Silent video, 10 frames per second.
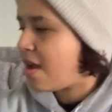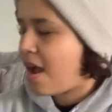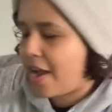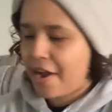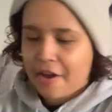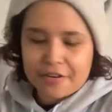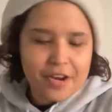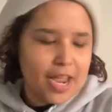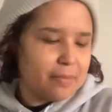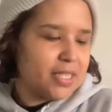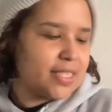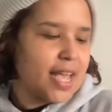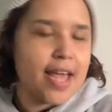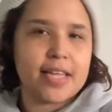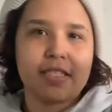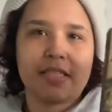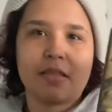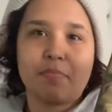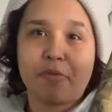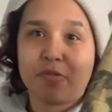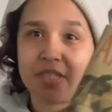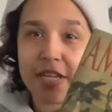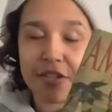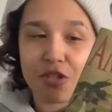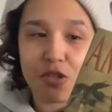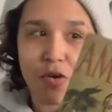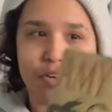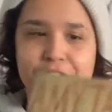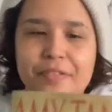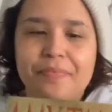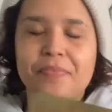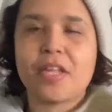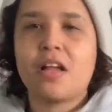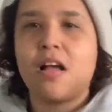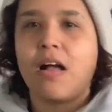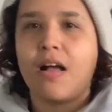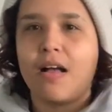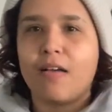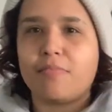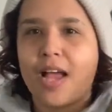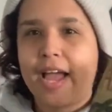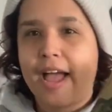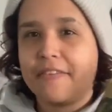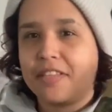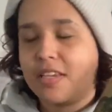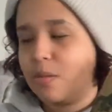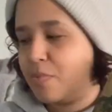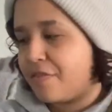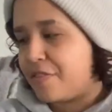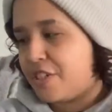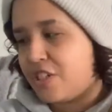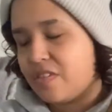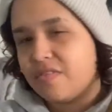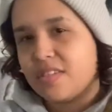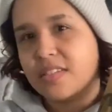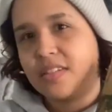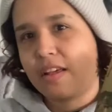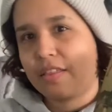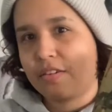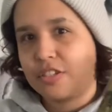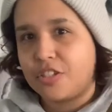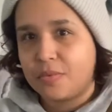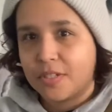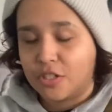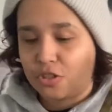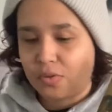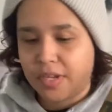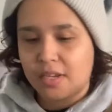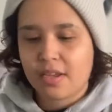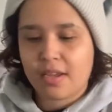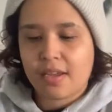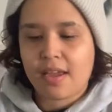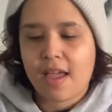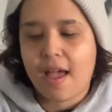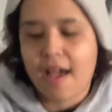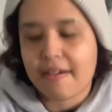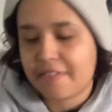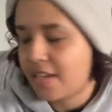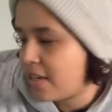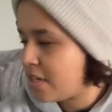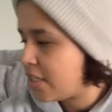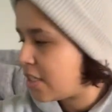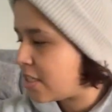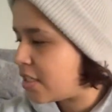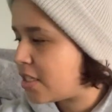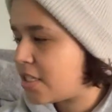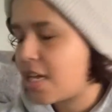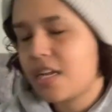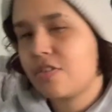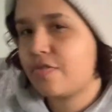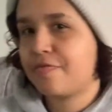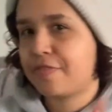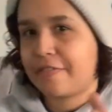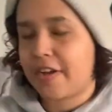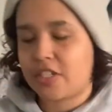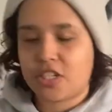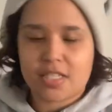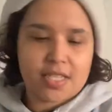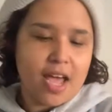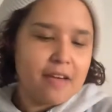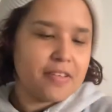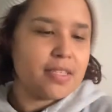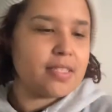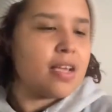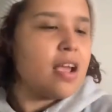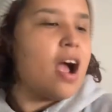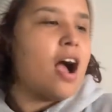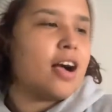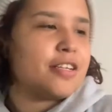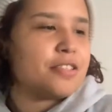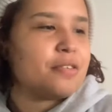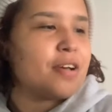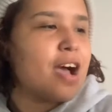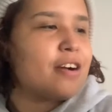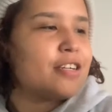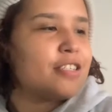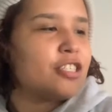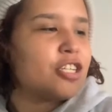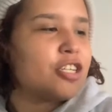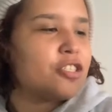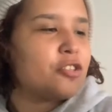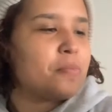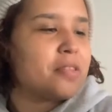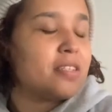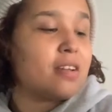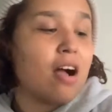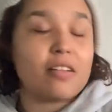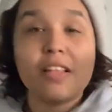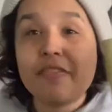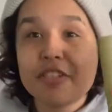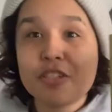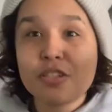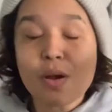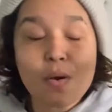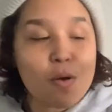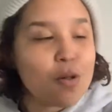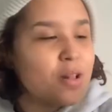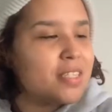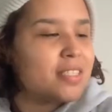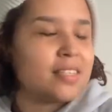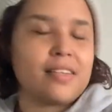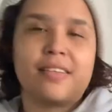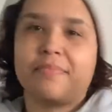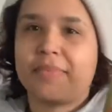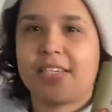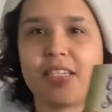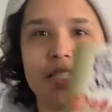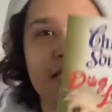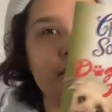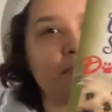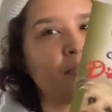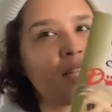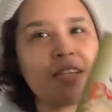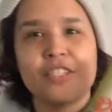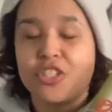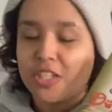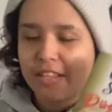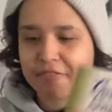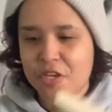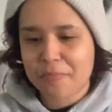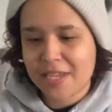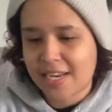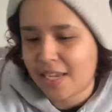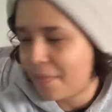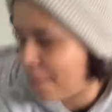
I got her Amy Tan's The Bone Setter's Daughter. I have the ebook version of this thought she would enjoy having it. I know for a fact she doesn't have it. I also got her Chicken Soup of the Dog Lover's Soul because she loves her mini.